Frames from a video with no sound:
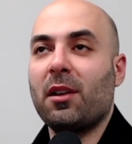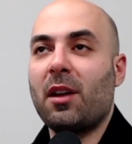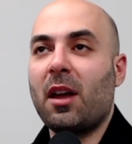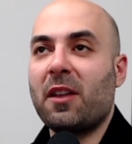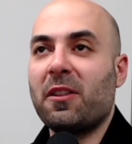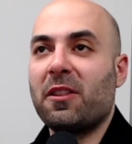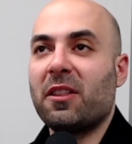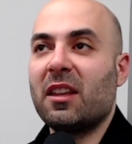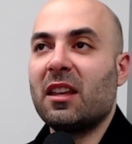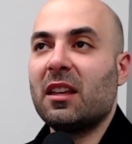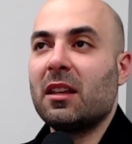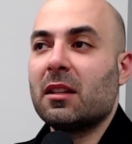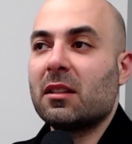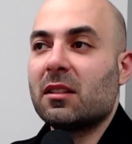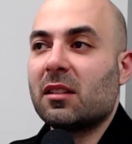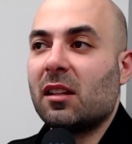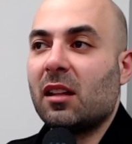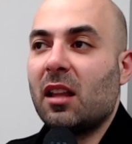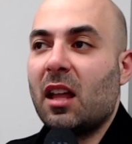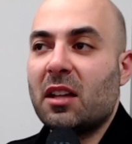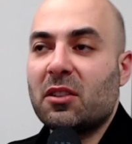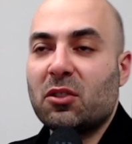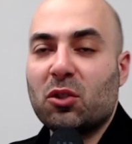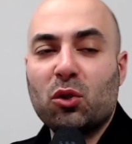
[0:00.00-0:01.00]
I think it's a
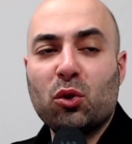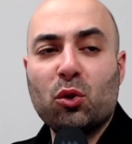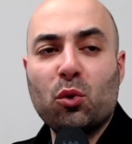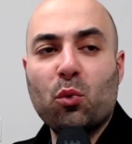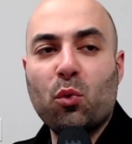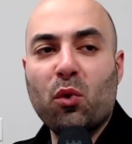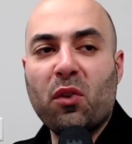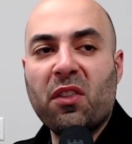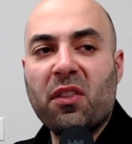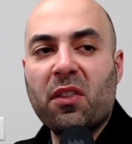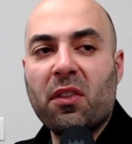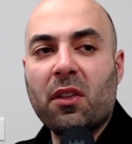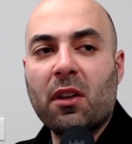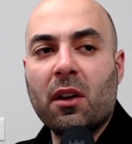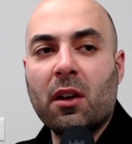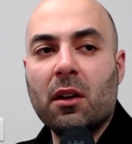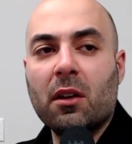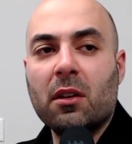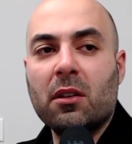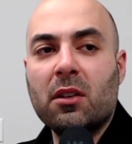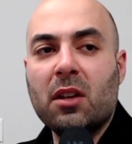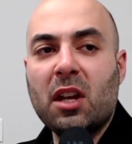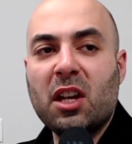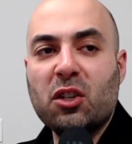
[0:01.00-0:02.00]
lot to do with
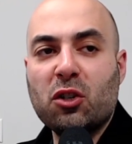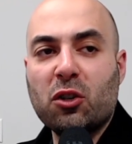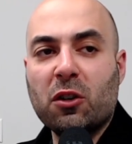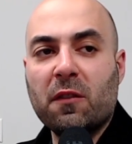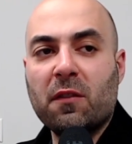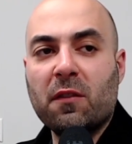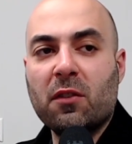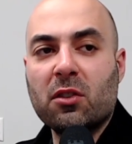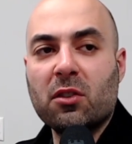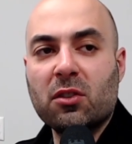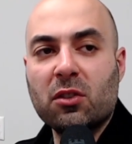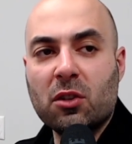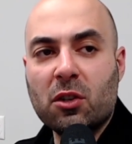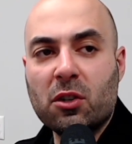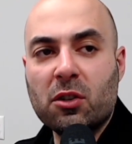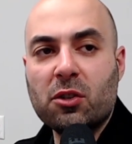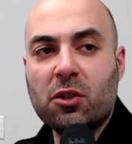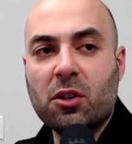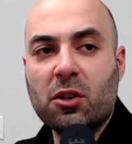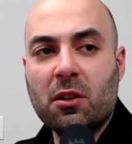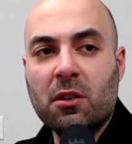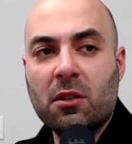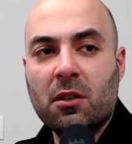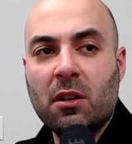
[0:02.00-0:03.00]
nature versus
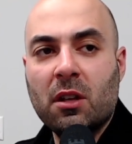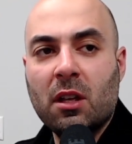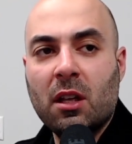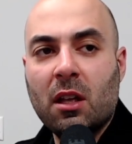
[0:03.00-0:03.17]
nurture.